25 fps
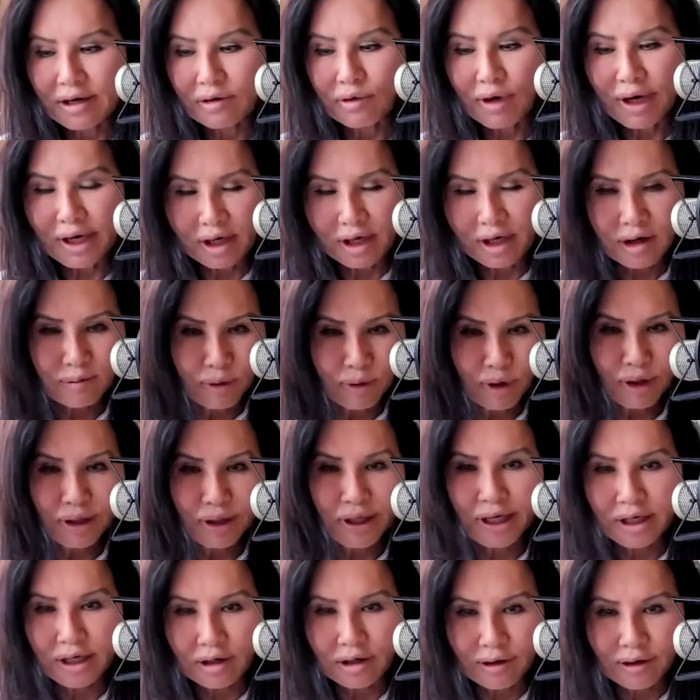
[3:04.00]
writing a book
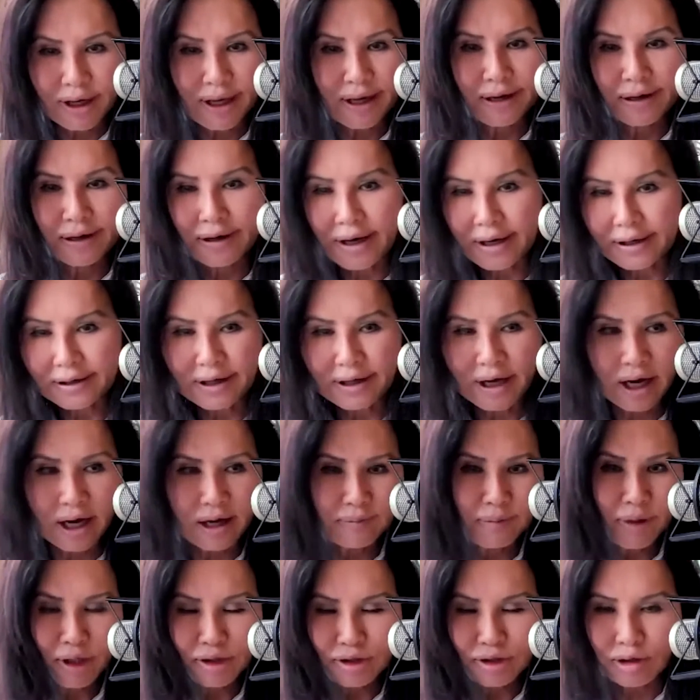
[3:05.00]
and getting like
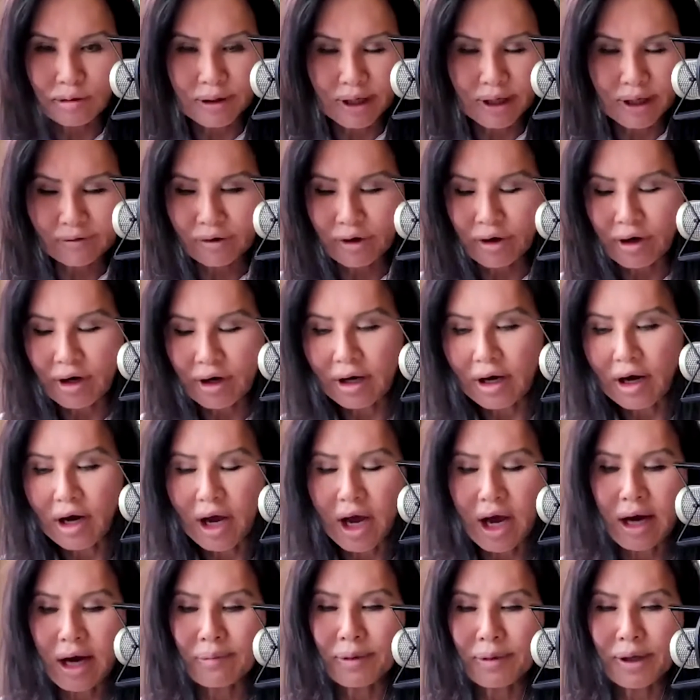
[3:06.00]
$9 or whatever a
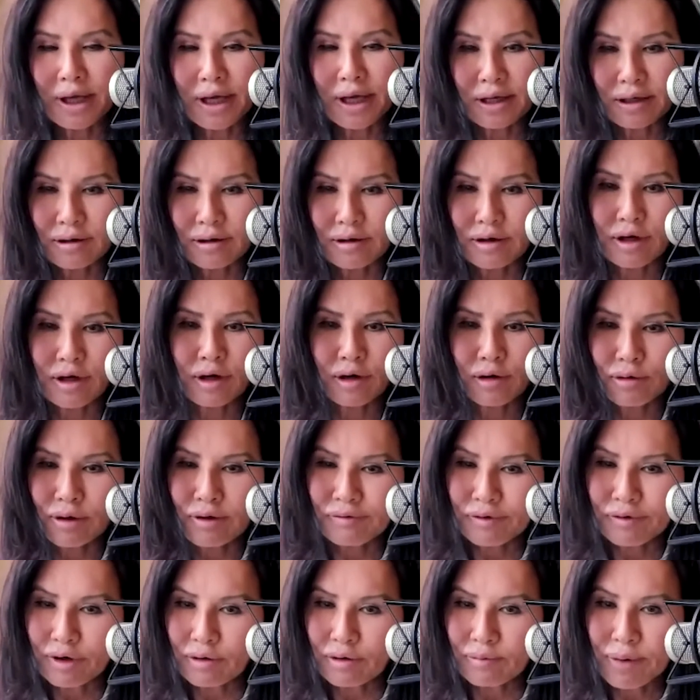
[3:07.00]
copy. And
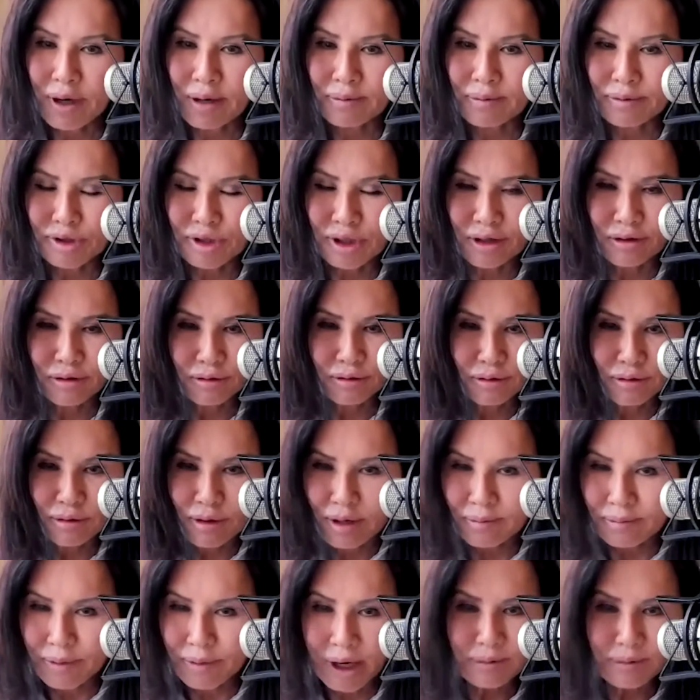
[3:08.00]
if you're publishing it through
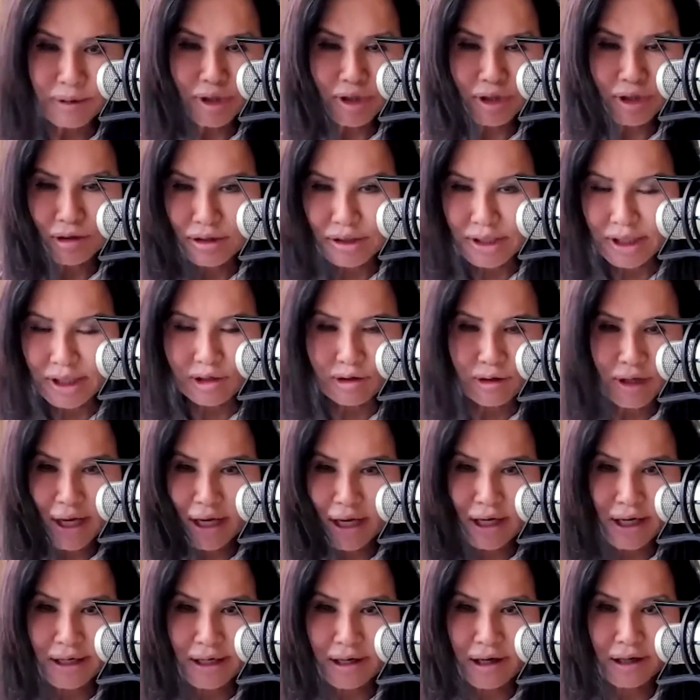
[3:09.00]
a publisher, it's like you get
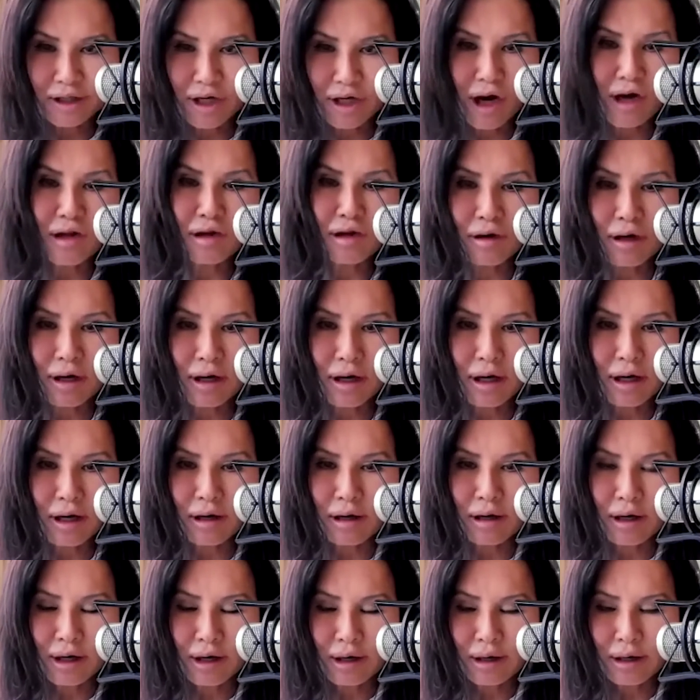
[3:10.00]
like $1
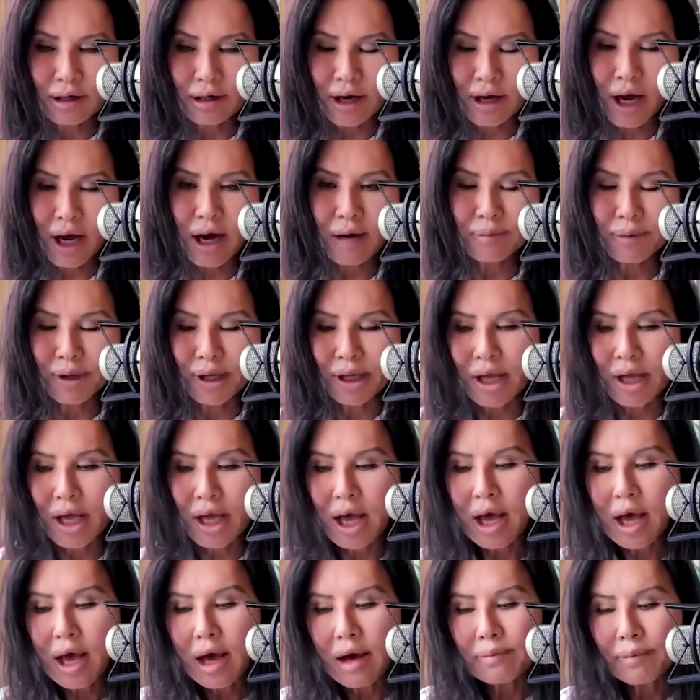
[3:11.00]
a copy.
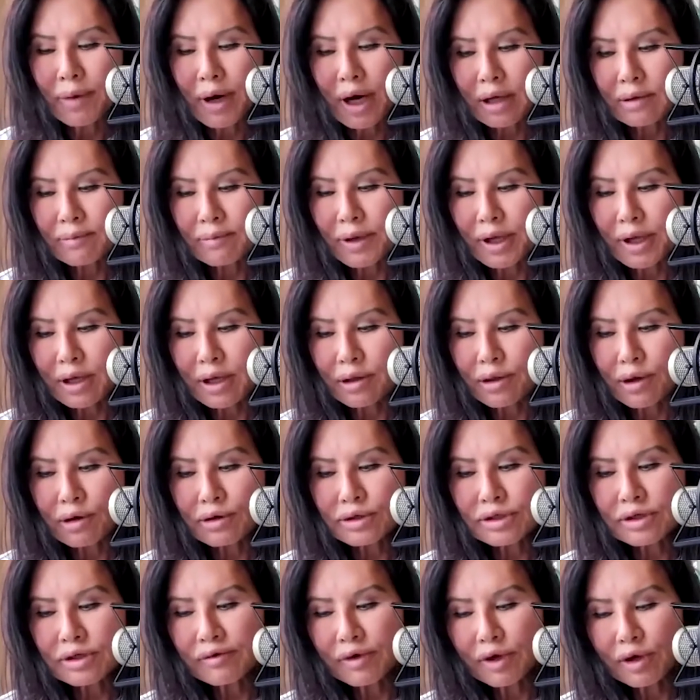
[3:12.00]
But
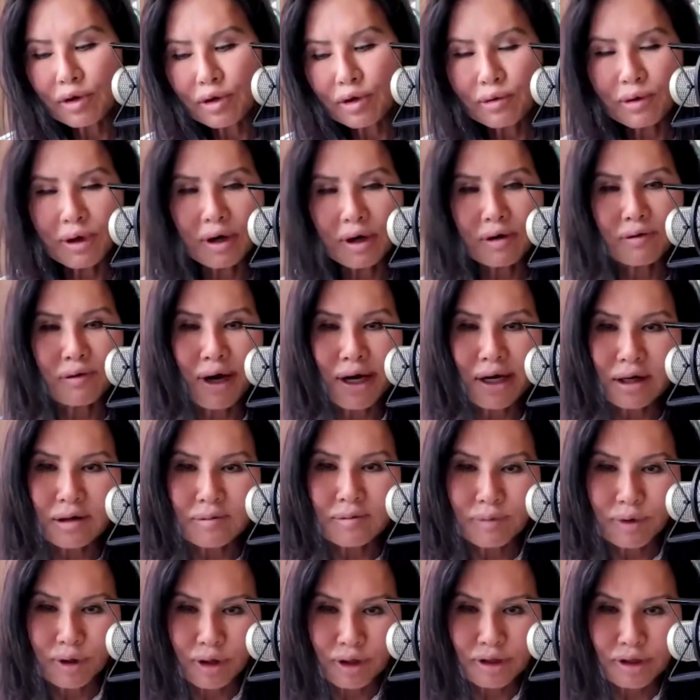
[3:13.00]
those of you who are writing
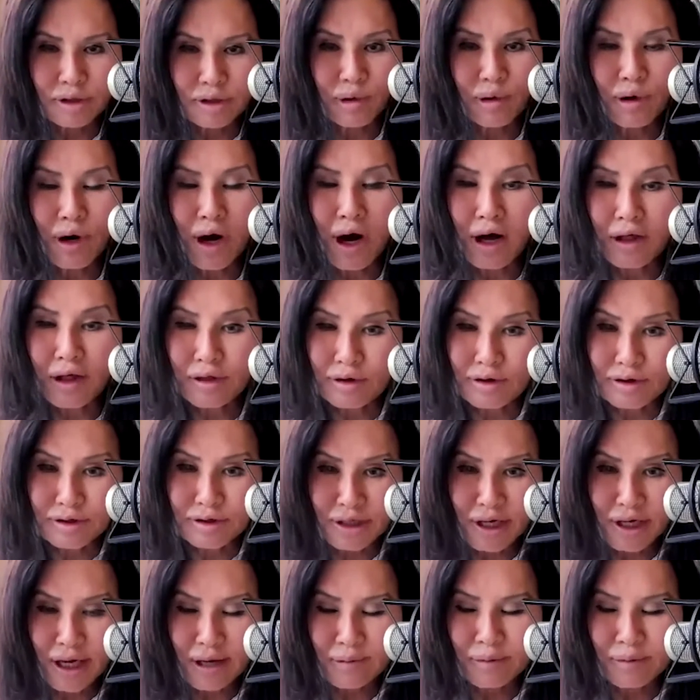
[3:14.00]
books, or authors
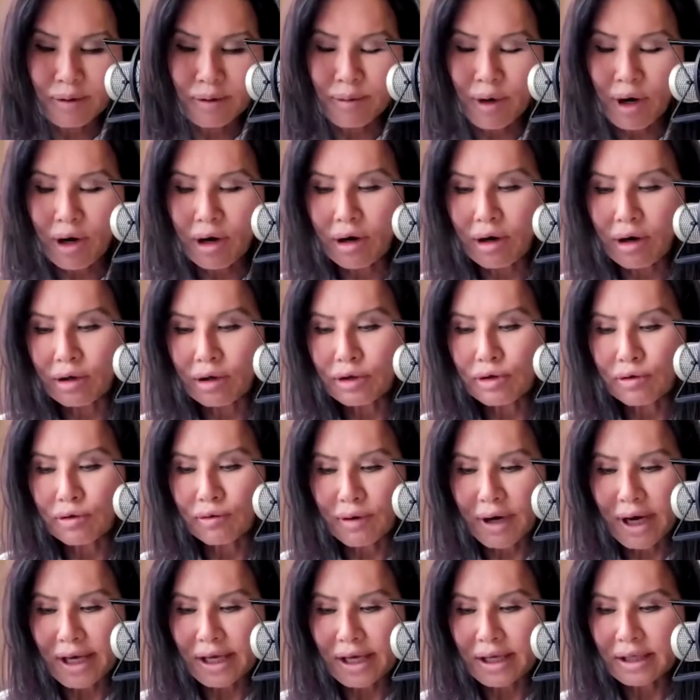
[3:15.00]
like Bimal who
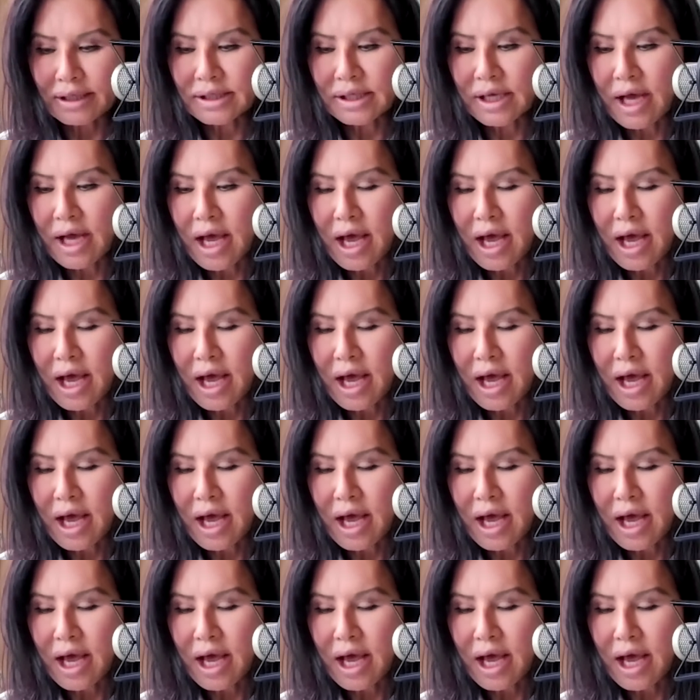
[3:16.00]
write,